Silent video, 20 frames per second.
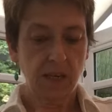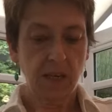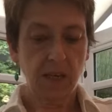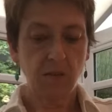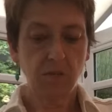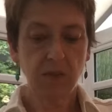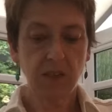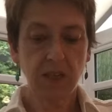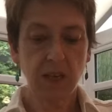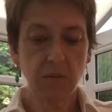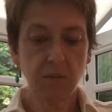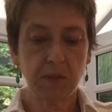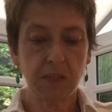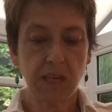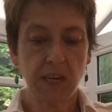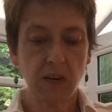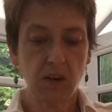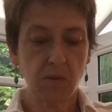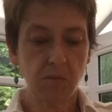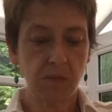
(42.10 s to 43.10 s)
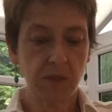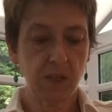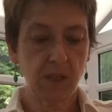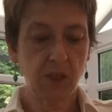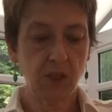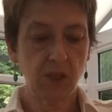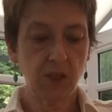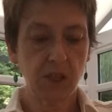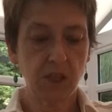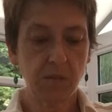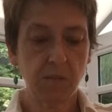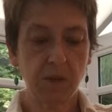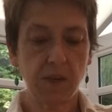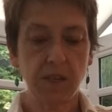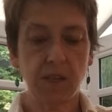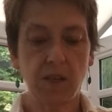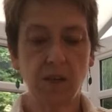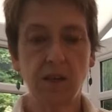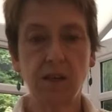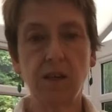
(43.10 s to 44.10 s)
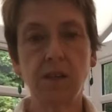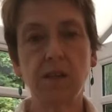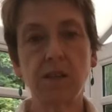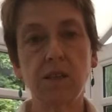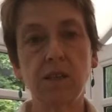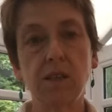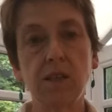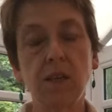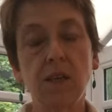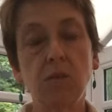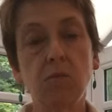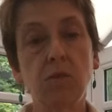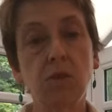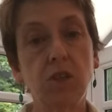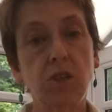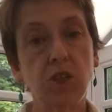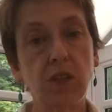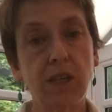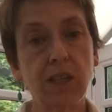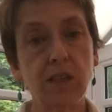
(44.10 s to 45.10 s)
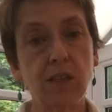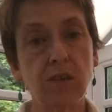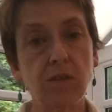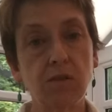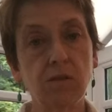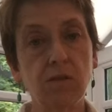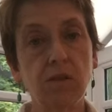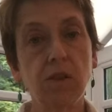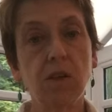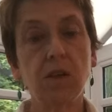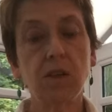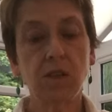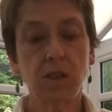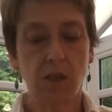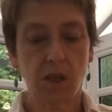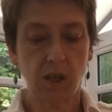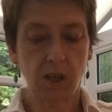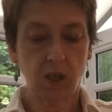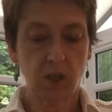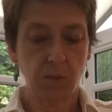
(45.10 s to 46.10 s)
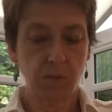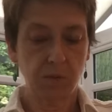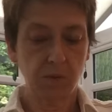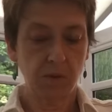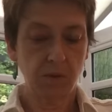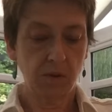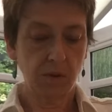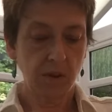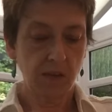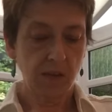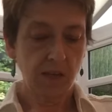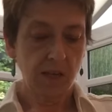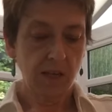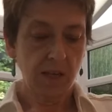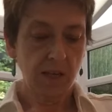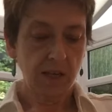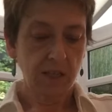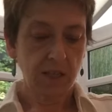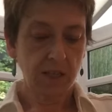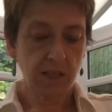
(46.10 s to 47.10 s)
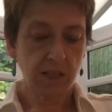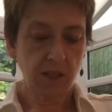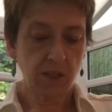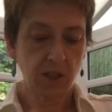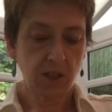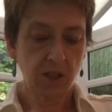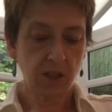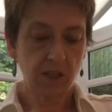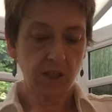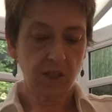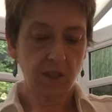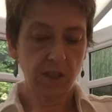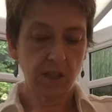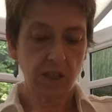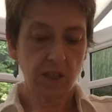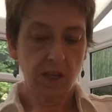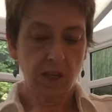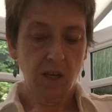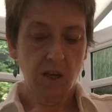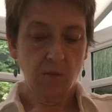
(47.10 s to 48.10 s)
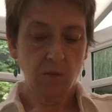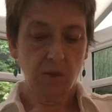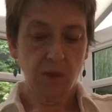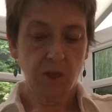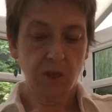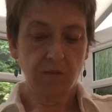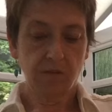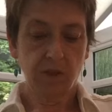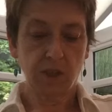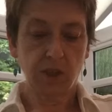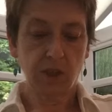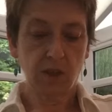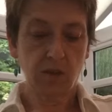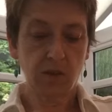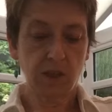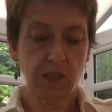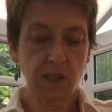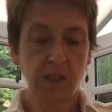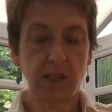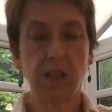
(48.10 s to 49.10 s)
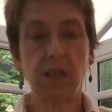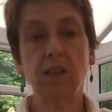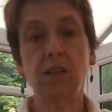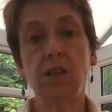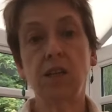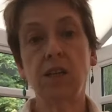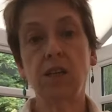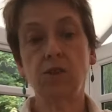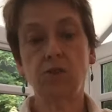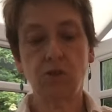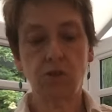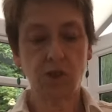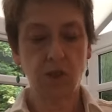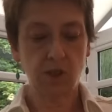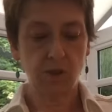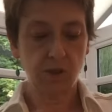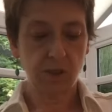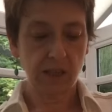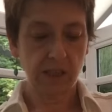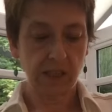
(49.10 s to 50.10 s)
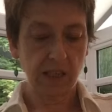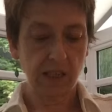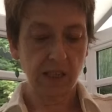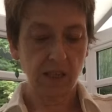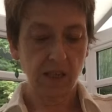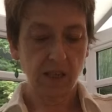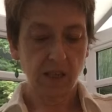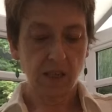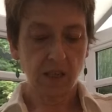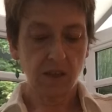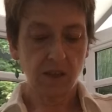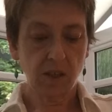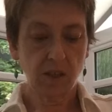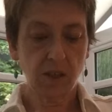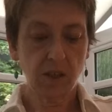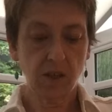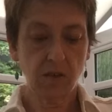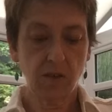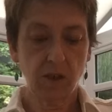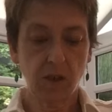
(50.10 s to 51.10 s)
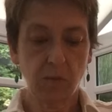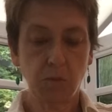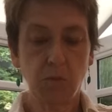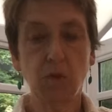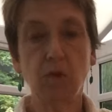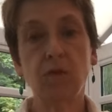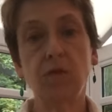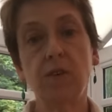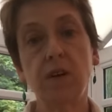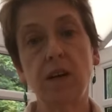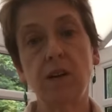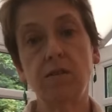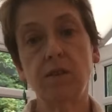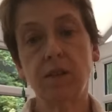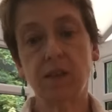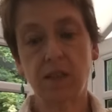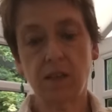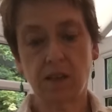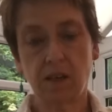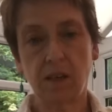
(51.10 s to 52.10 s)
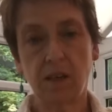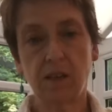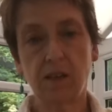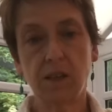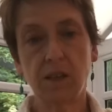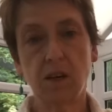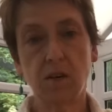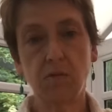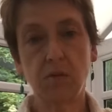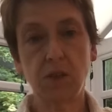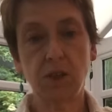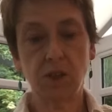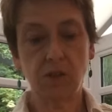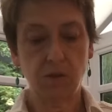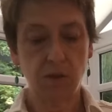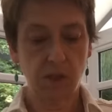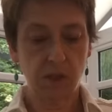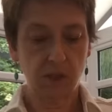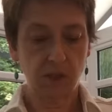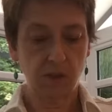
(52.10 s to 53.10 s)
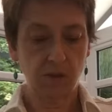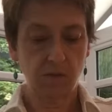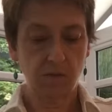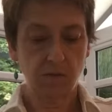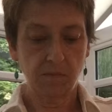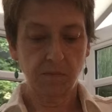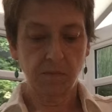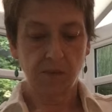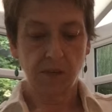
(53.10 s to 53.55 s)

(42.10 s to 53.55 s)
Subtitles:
He was able to help me adjust my diet with gentle, knowledgeable discussions, which have resulted in introducing not only a more varied diet than I was used to,